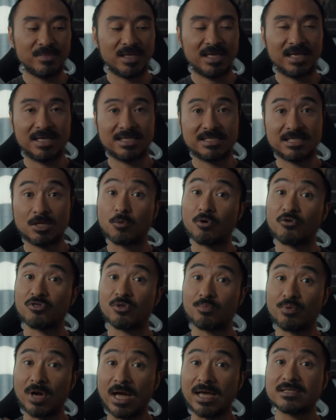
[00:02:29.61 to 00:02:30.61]
is it worth
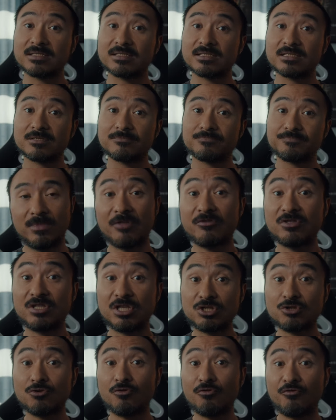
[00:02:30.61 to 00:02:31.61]
the price? Now, the
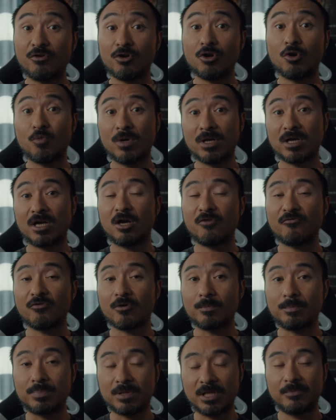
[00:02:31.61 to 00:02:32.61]
Digitalfoto wind
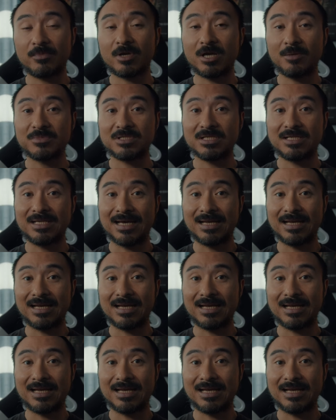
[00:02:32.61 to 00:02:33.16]
cover blimp comes in